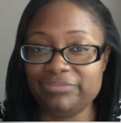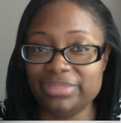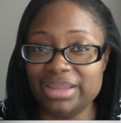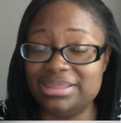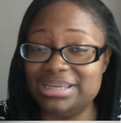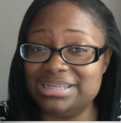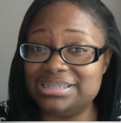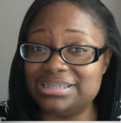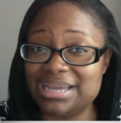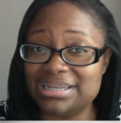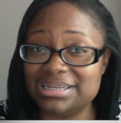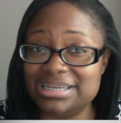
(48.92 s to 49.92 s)
these
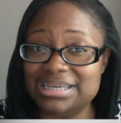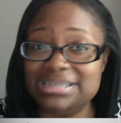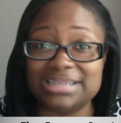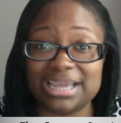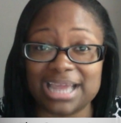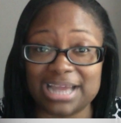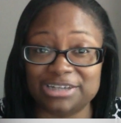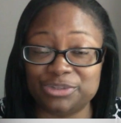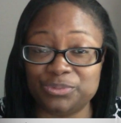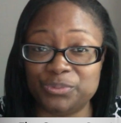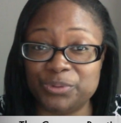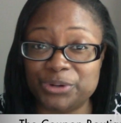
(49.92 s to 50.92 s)
techniques, they
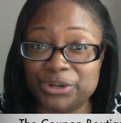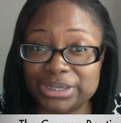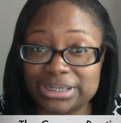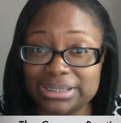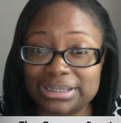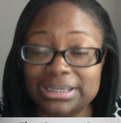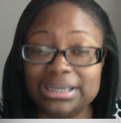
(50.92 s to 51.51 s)
actually work.